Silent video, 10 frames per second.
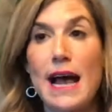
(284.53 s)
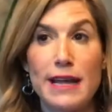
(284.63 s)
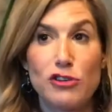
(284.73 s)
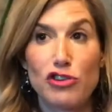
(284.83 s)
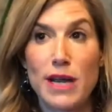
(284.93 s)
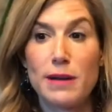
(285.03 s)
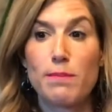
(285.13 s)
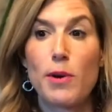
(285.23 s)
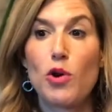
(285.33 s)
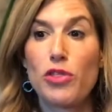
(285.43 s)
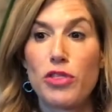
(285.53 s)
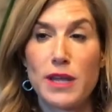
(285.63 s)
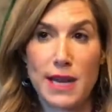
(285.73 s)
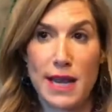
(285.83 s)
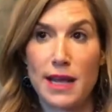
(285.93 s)
hydrate both
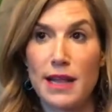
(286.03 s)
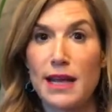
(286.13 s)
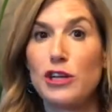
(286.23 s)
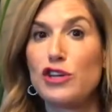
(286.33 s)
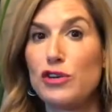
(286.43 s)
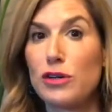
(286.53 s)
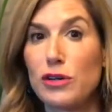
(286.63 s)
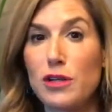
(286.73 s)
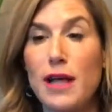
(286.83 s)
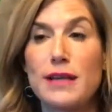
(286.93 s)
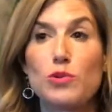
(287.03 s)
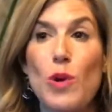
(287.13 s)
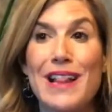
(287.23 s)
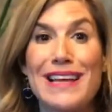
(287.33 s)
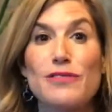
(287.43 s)
the nail and cuticle as
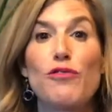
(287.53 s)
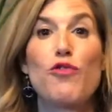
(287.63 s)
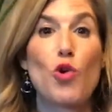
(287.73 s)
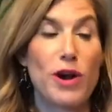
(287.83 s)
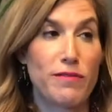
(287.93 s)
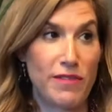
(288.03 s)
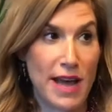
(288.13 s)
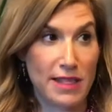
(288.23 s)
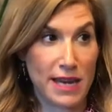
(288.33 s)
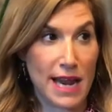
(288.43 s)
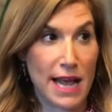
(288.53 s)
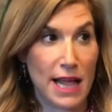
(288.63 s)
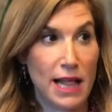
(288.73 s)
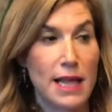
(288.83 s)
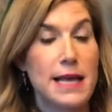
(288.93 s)
well as fortify the
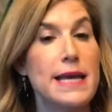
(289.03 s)
nail.